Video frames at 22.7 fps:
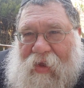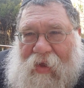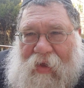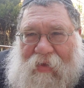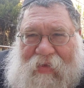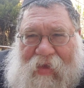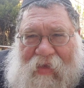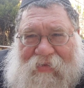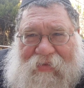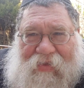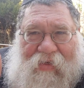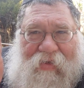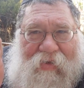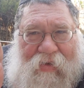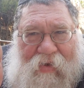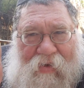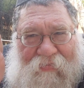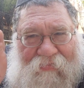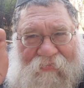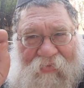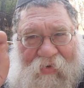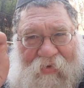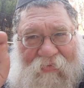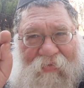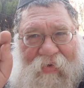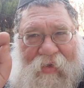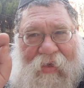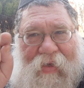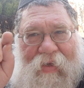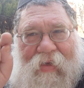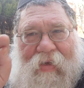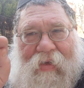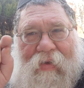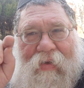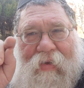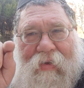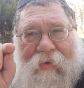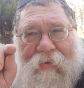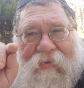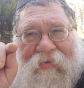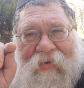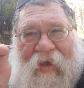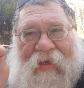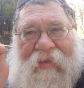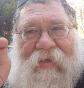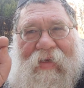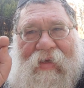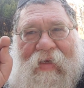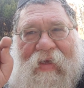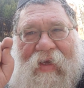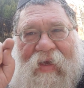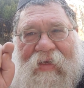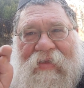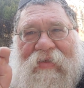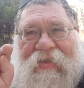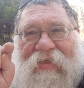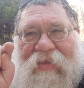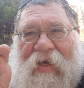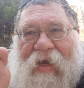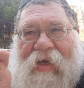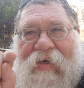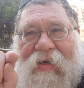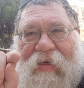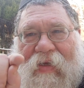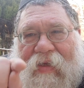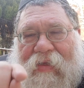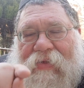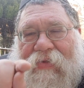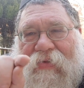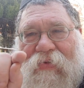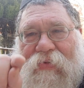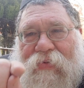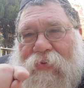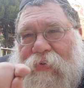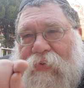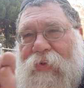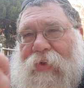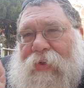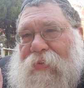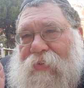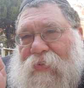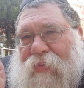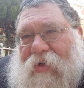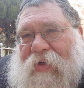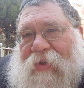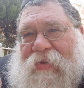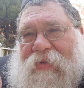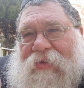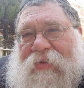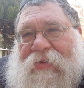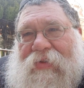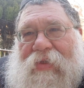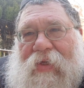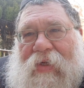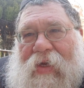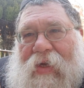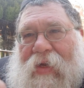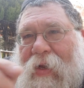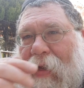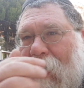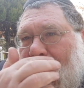And that's a very uh, telling insight into who he was.